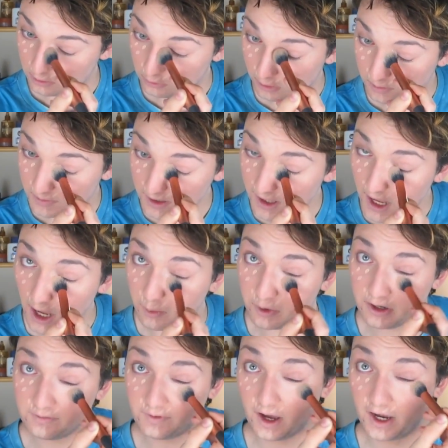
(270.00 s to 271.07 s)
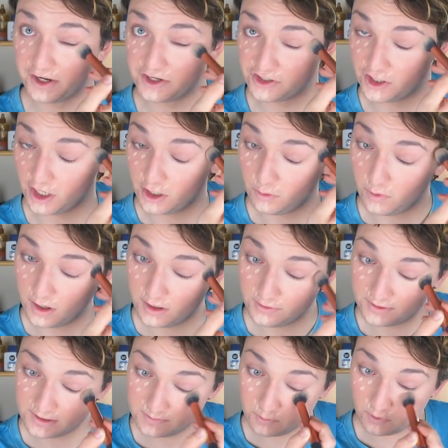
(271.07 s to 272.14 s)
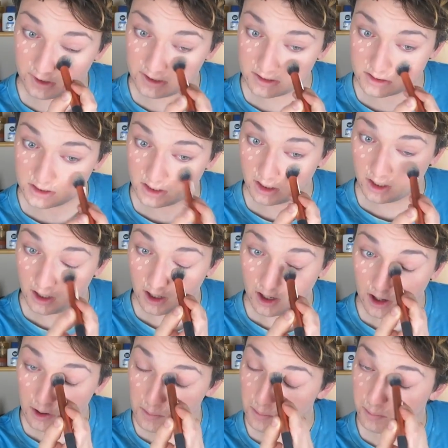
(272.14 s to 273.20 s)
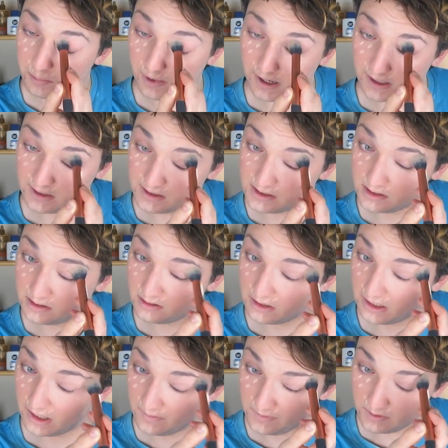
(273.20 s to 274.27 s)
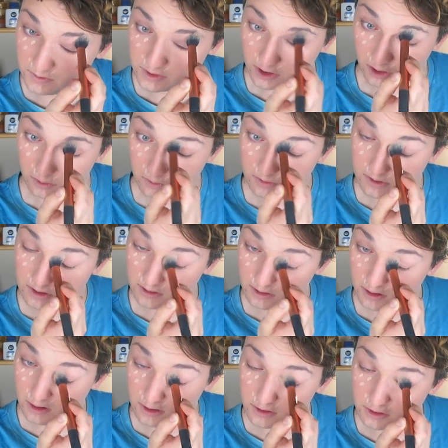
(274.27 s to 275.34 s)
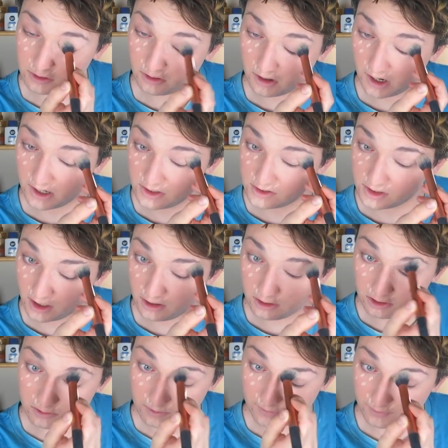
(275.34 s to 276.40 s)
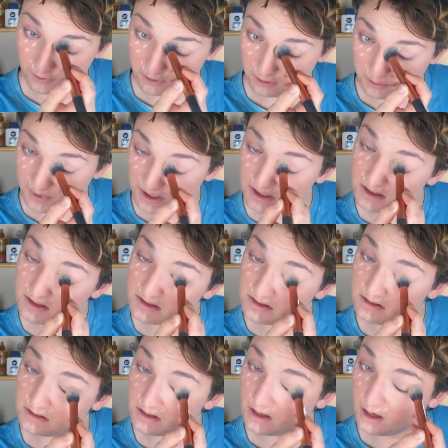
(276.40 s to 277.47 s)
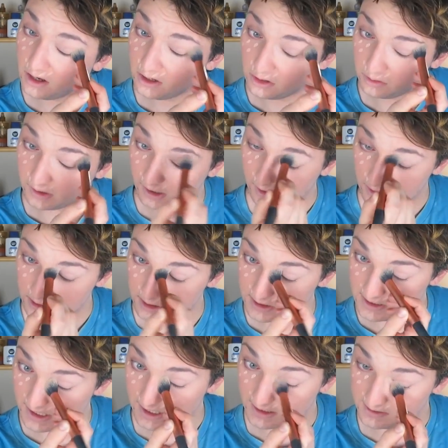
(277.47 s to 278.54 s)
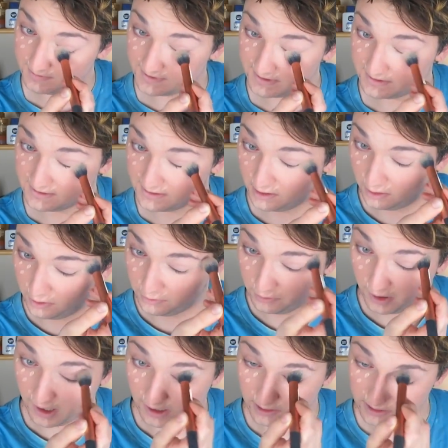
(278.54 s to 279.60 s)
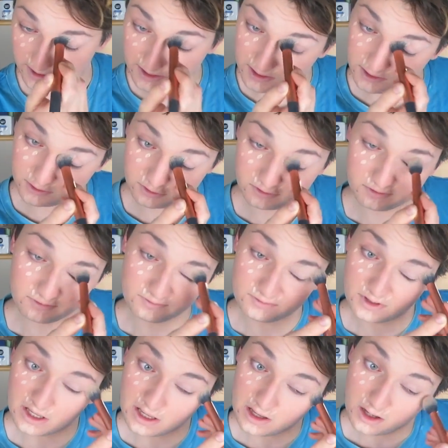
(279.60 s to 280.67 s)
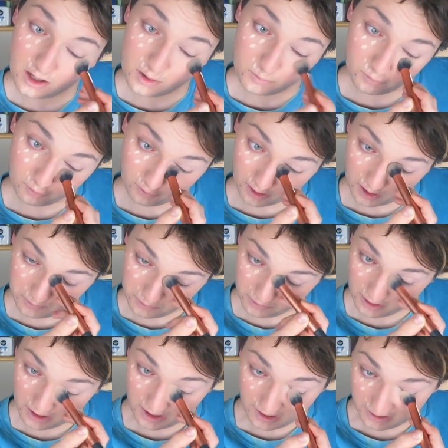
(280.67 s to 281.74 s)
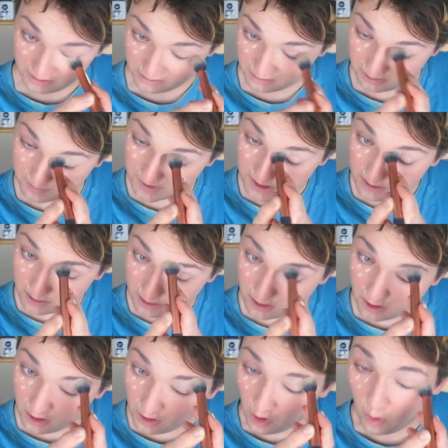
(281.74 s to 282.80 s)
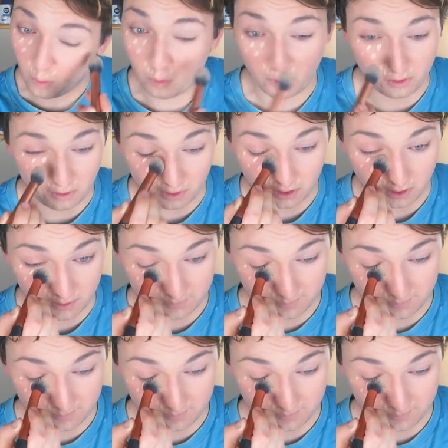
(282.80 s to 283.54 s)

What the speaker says: normally I would have eyeshadow on at this point, but if you don't do your eyeshadow before your base, you could actually take some of this concealer on your eyelid and sort of prime your eye a little bit. Or